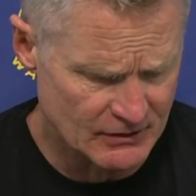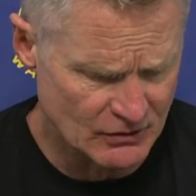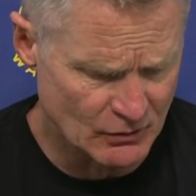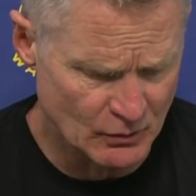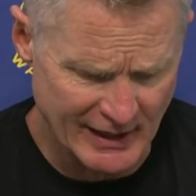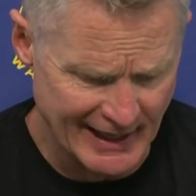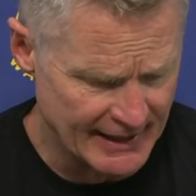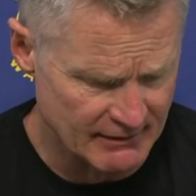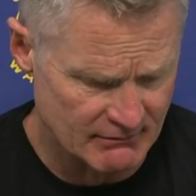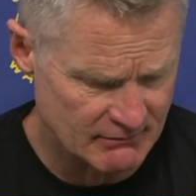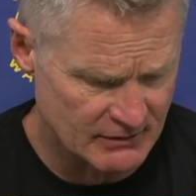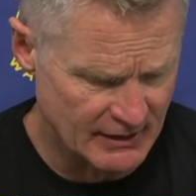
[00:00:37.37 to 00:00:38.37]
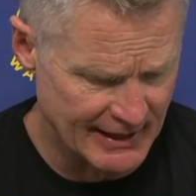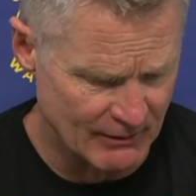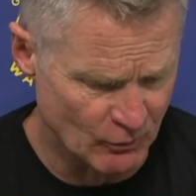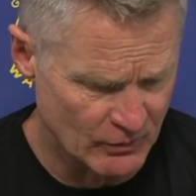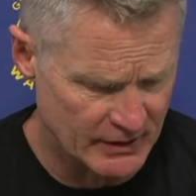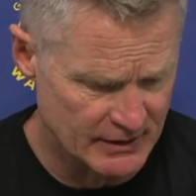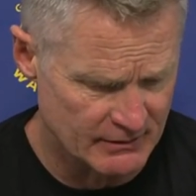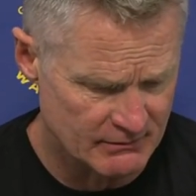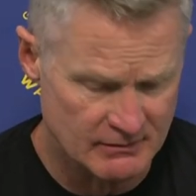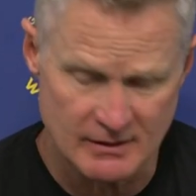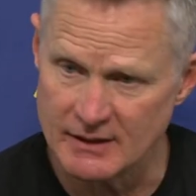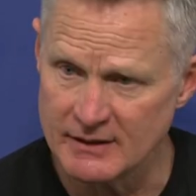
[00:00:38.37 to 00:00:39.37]
you can't can't win
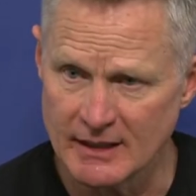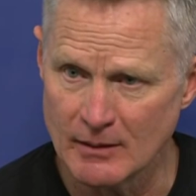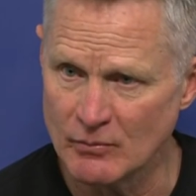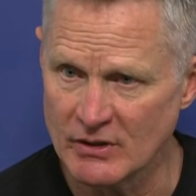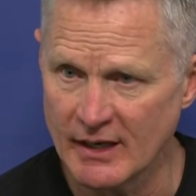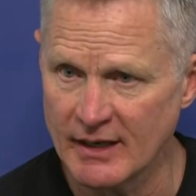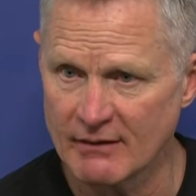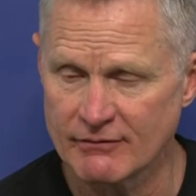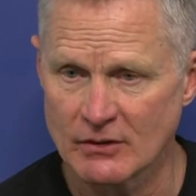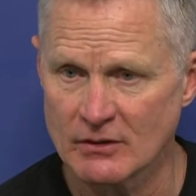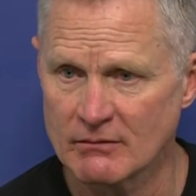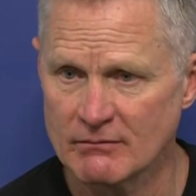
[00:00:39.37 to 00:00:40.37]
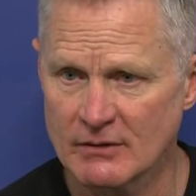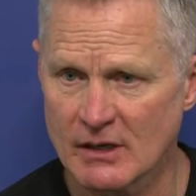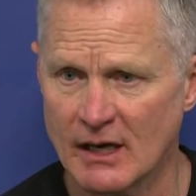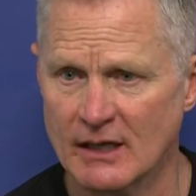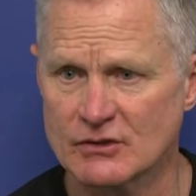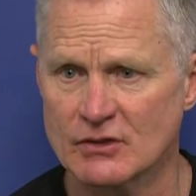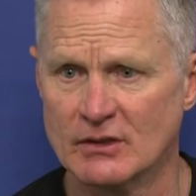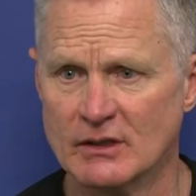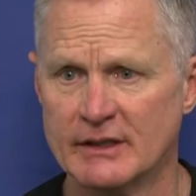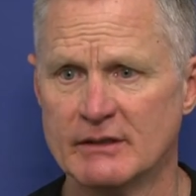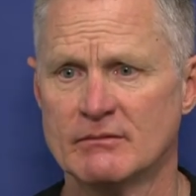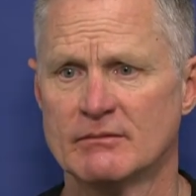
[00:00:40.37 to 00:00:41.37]
in the NBA if you're
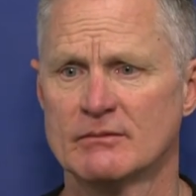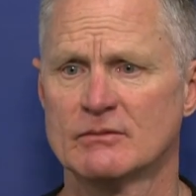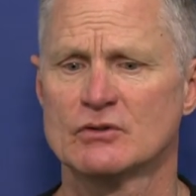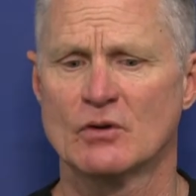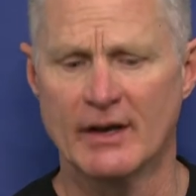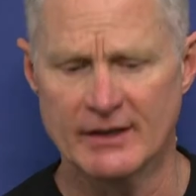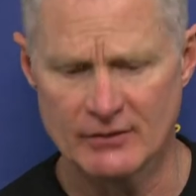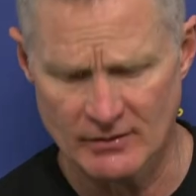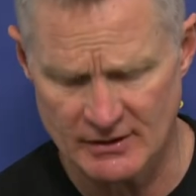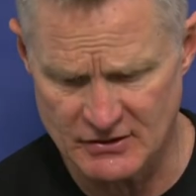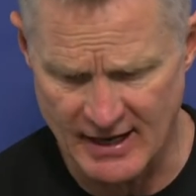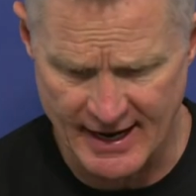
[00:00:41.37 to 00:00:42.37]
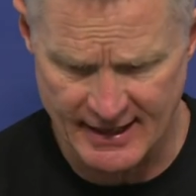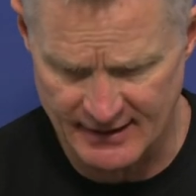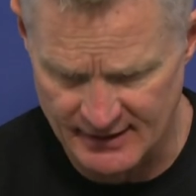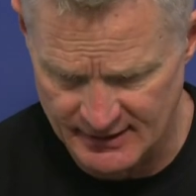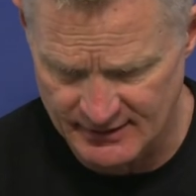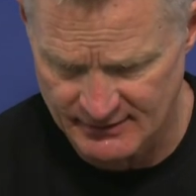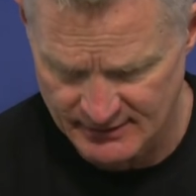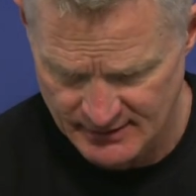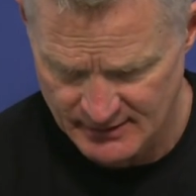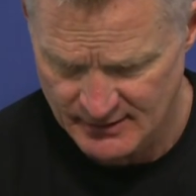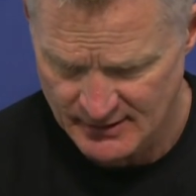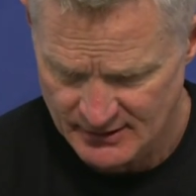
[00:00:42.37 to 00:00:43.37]
constantly trying to attack a
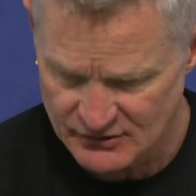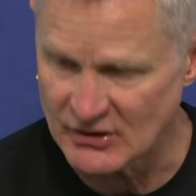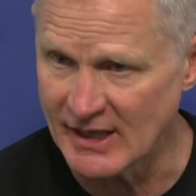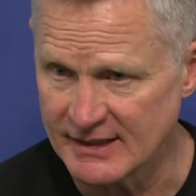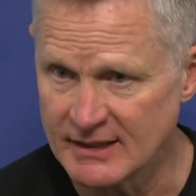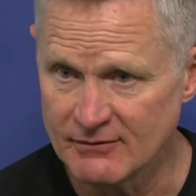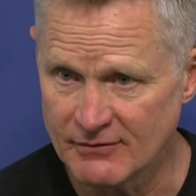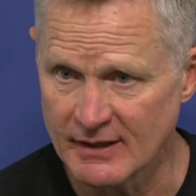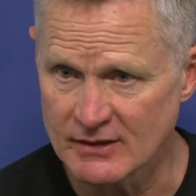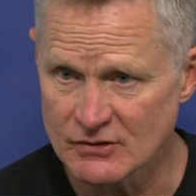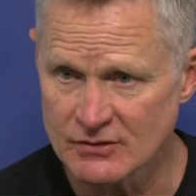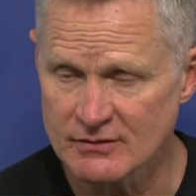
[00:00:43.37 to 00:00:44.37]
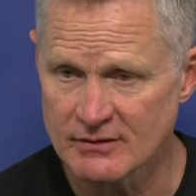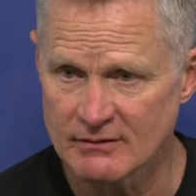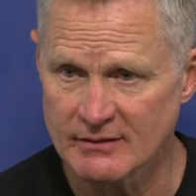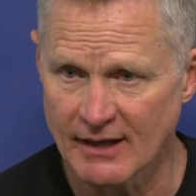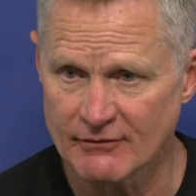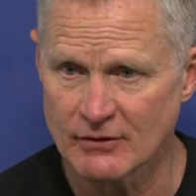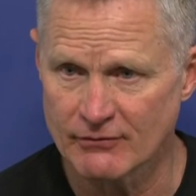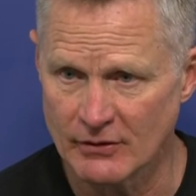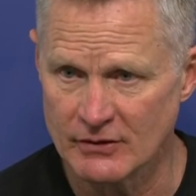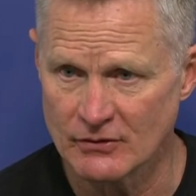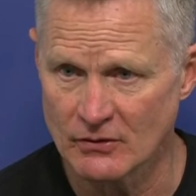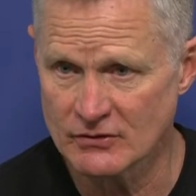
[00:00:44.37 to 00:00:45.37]
set defense after
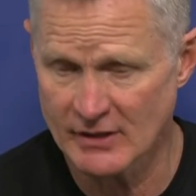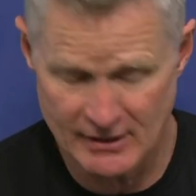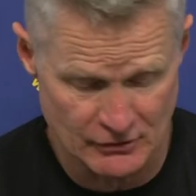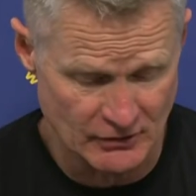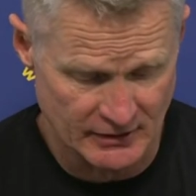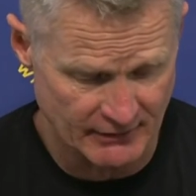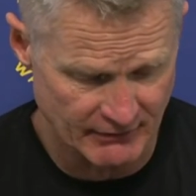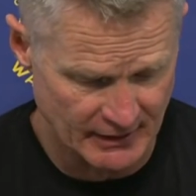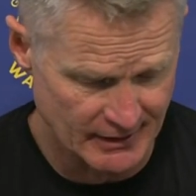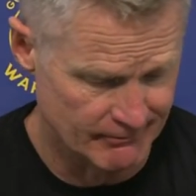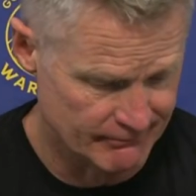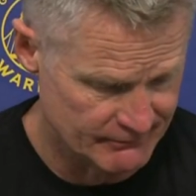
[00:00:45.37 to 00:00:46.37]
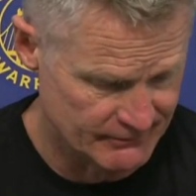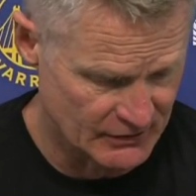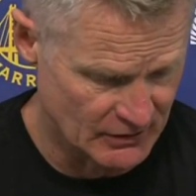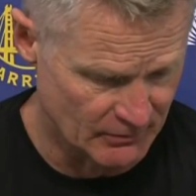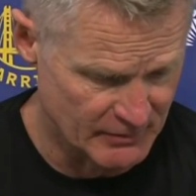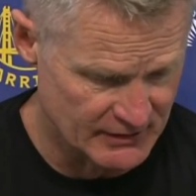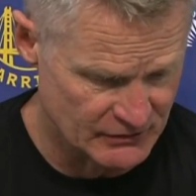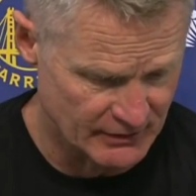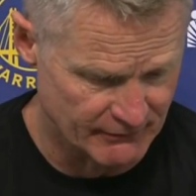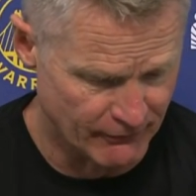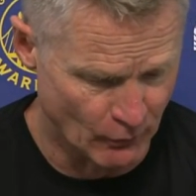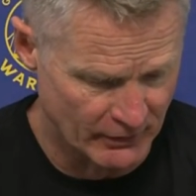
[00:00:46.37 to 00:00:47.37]
free throws, and you're giving up, you know,
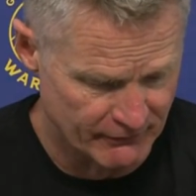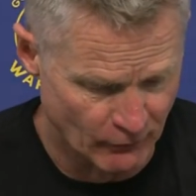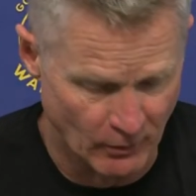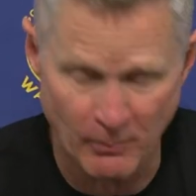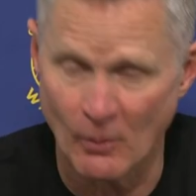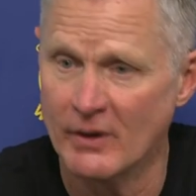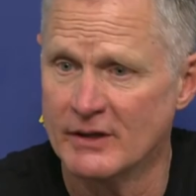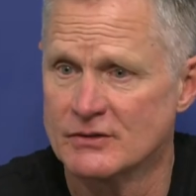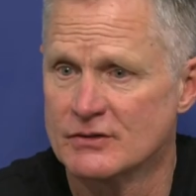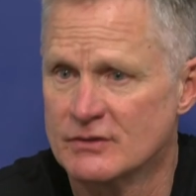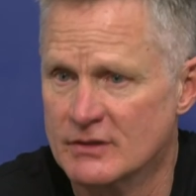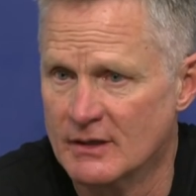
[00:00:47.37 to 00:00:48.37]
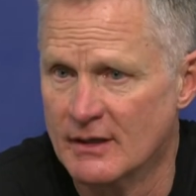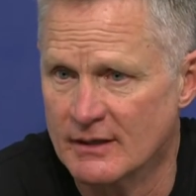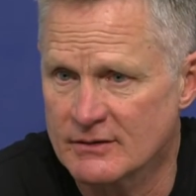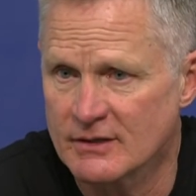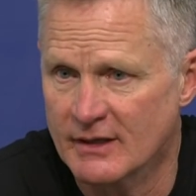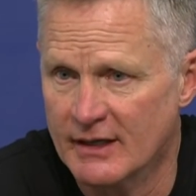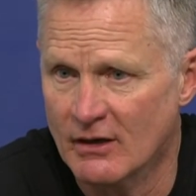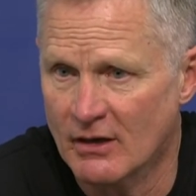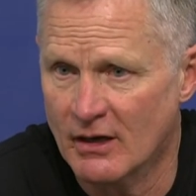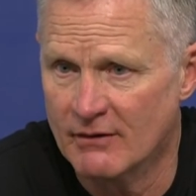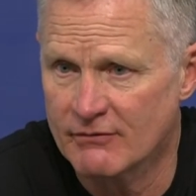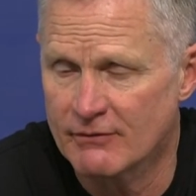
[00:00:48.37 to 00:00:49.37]
basically 44 points uh, tonight
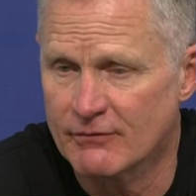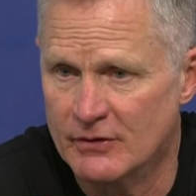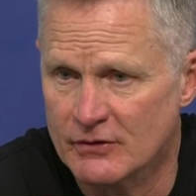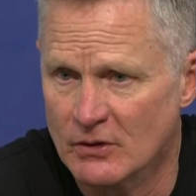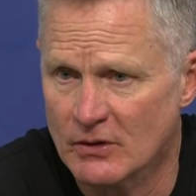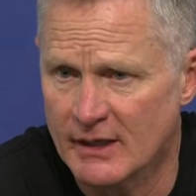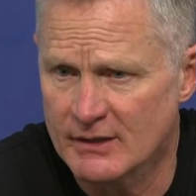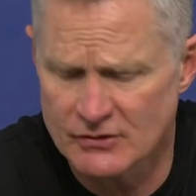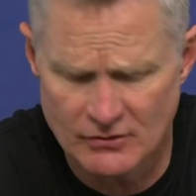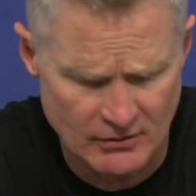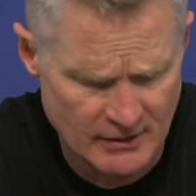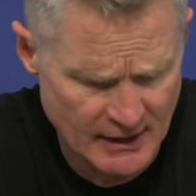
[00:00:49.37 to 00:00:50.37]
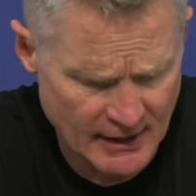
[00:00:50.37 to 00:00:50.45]
off the free throw line. So